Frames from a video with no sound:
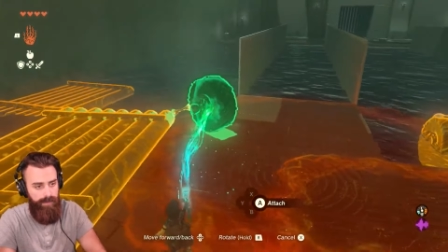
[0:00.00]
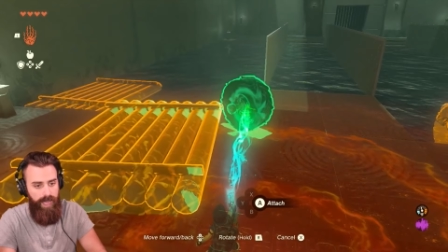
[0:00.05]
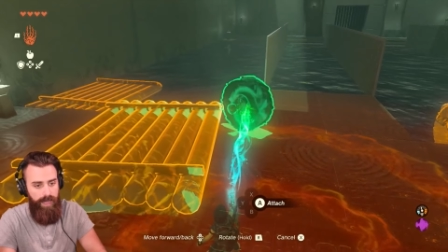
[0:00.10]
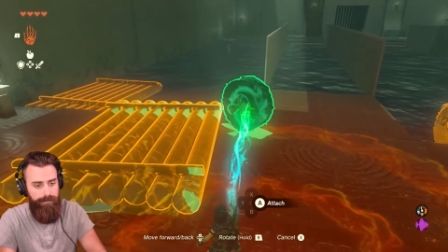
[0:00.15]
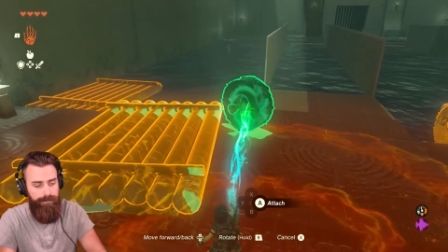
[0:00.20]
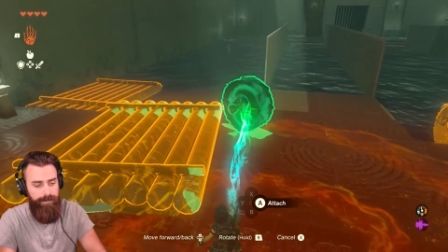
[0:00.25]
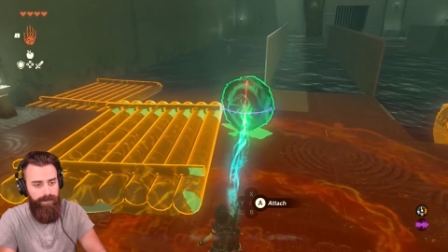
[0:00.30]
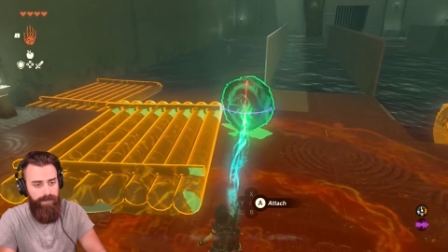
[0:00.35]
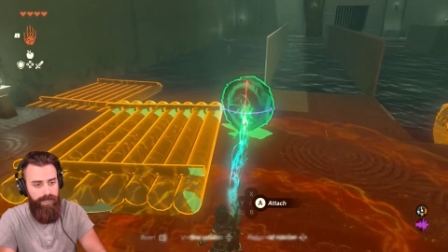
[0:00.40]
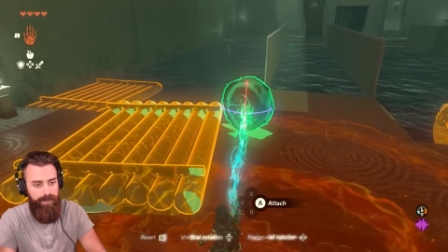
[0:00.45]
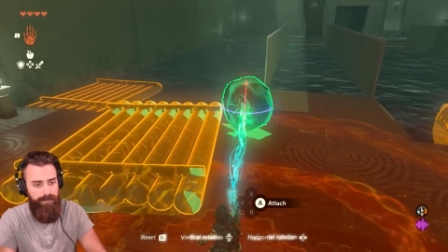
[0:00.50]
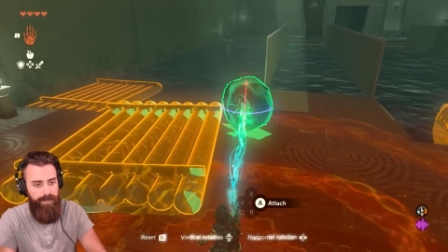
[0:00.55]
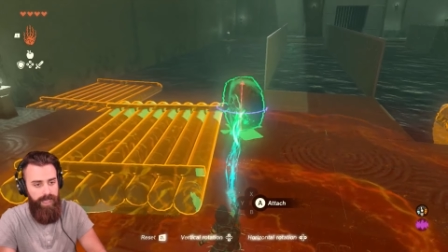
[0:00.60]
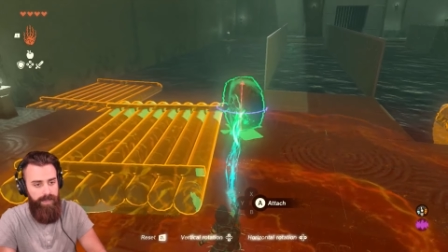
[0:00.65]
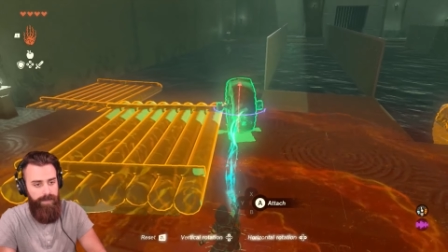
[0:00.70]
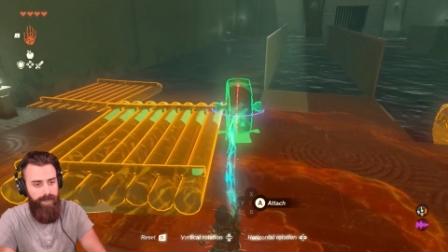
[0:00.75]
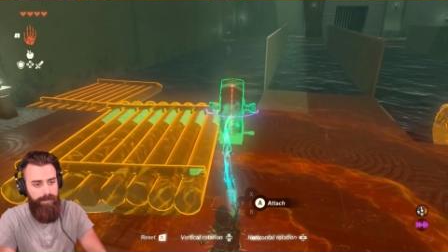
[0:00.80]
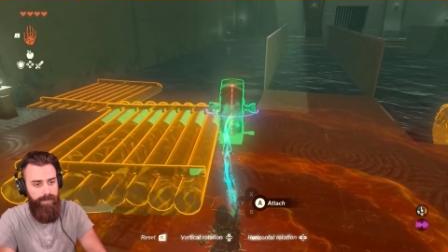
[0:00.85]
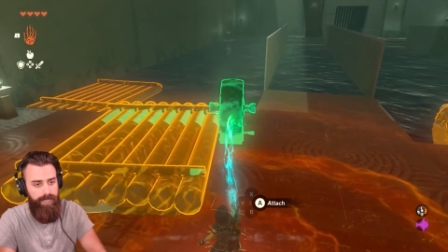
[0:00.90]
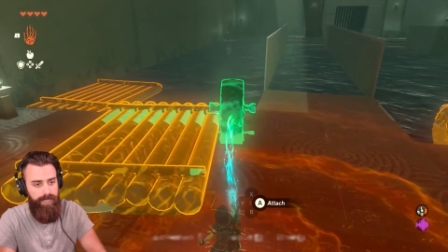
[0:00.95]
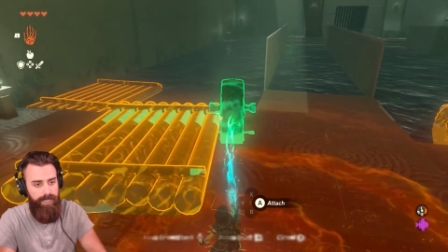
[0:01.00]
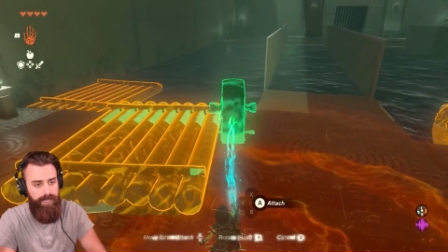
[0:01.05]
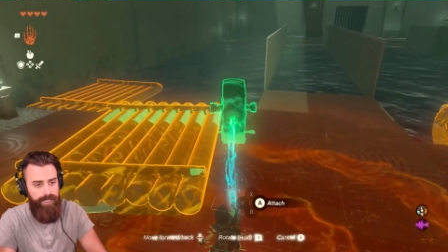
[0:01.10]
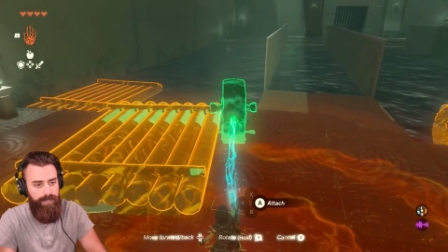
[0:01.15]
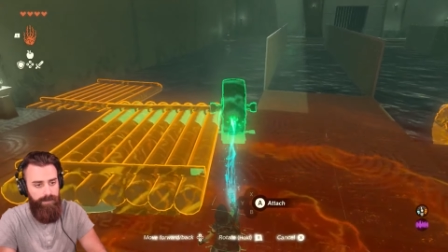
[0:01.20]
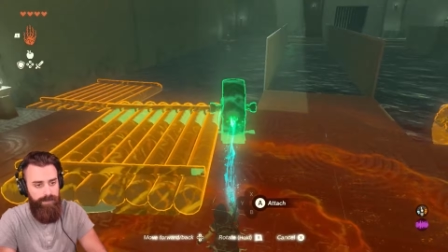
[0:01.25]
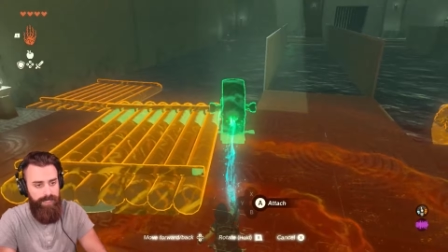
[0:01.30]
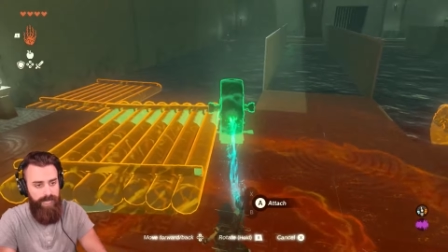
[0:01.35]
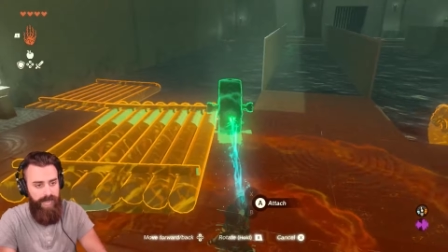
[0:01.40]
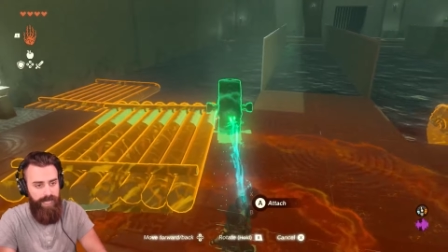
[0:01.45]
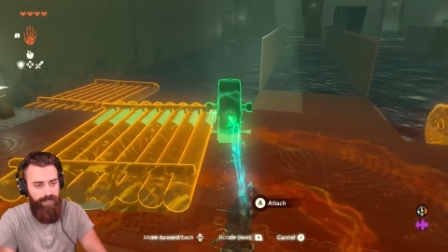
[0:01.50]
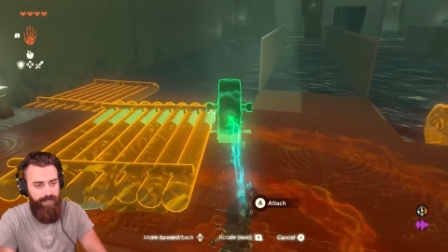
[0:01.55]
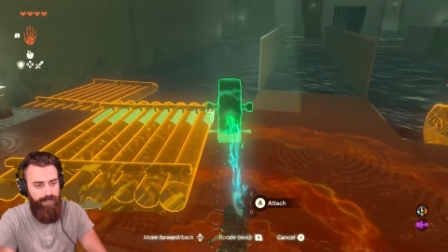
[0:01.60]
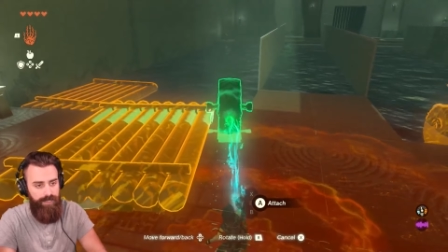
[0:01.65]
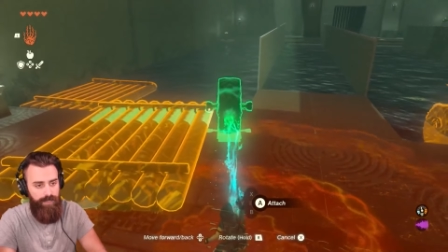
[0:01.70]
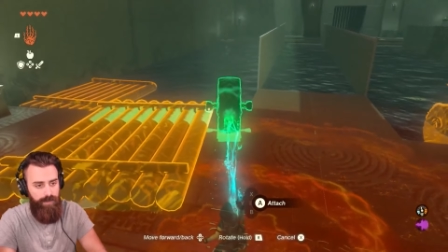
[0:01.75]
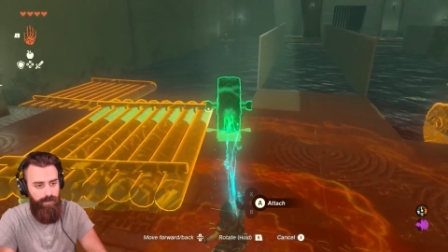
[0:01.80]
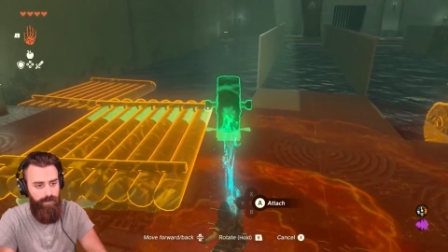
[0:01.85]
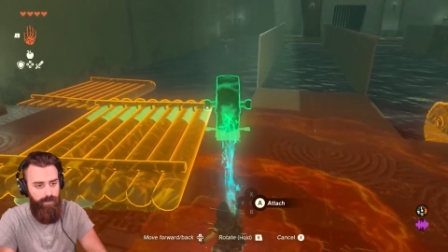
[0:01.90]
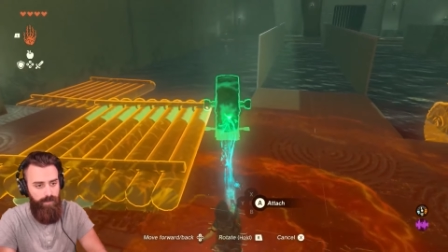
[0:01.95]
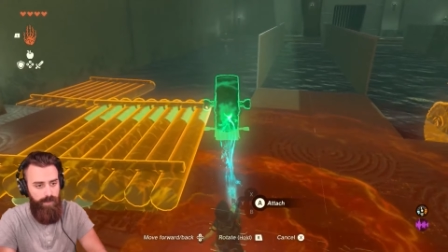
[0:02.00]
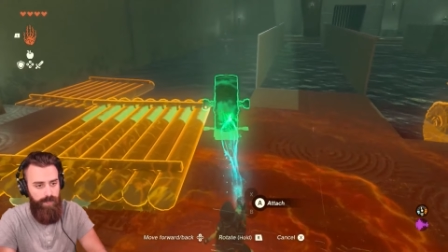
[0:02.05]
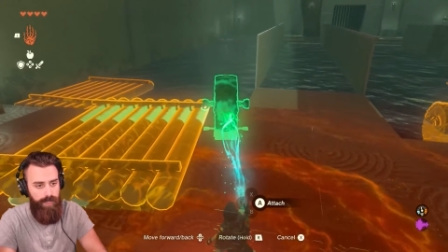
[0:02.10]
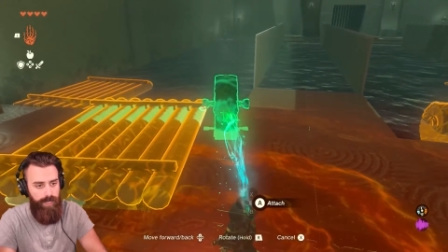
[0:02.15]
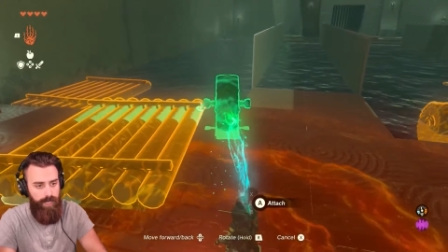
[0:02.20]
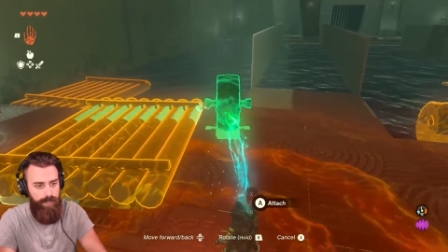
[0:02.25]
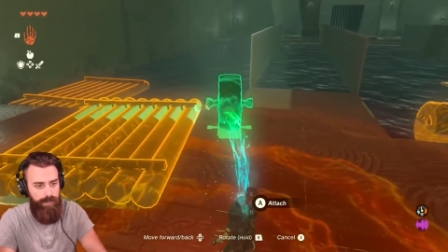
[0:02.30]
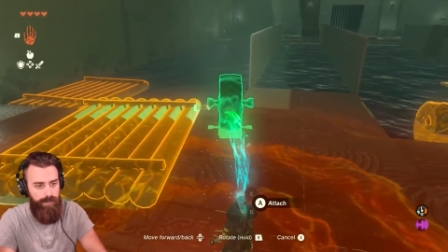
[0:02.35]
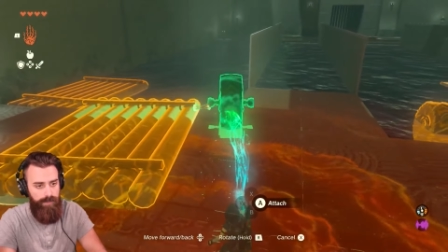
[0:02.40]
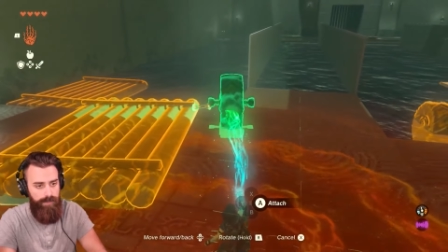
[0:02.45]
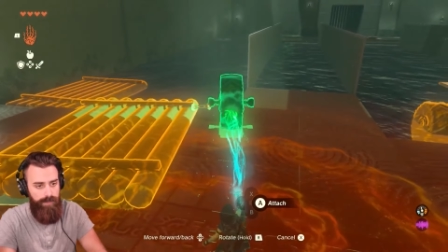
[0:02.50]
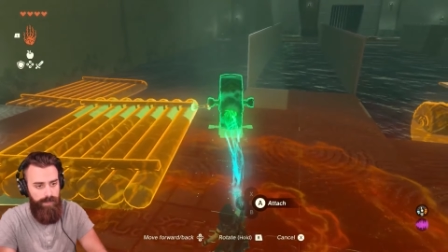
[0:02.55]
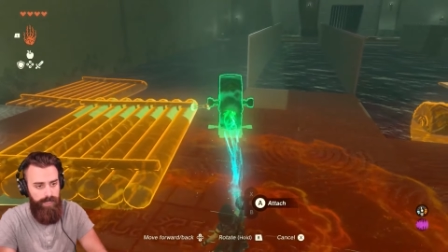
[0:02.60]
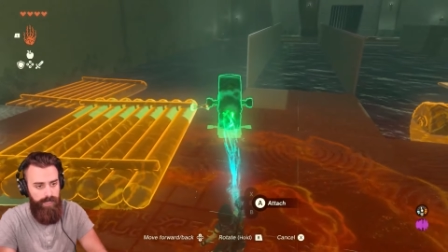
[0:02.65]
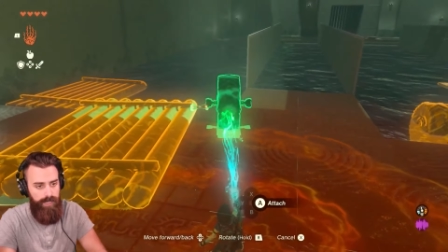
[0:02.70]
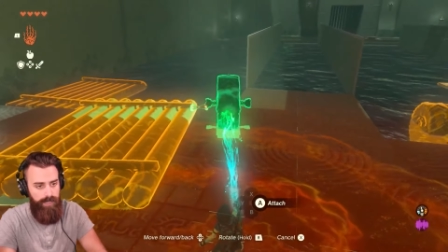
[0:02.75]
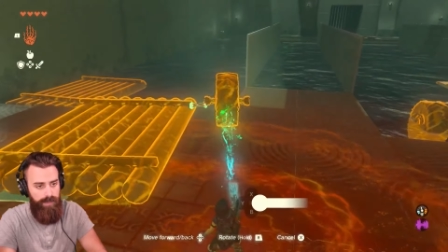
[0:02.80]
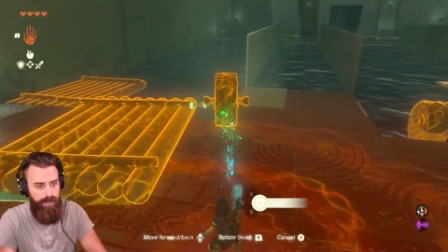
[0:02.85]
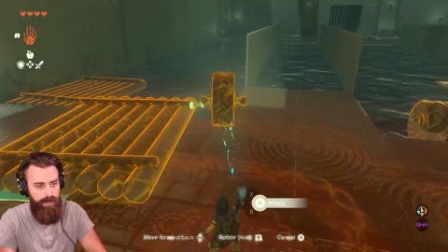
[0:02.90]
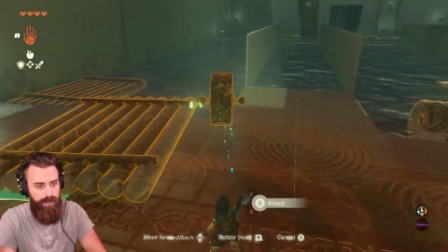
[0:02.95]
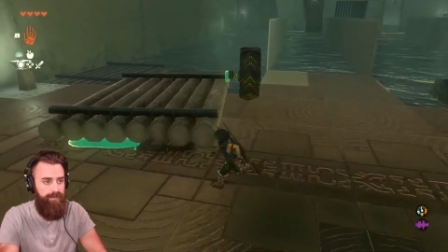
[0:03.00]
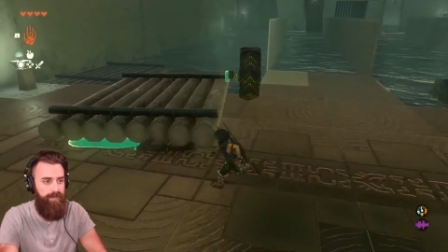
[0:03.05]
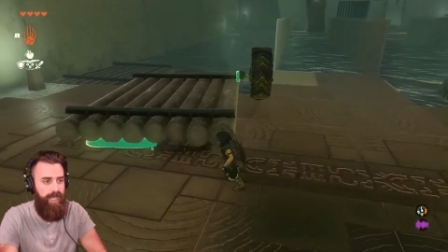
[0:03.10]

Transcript: I feel like maybe I'm gonna need to attach it to the wood underneath.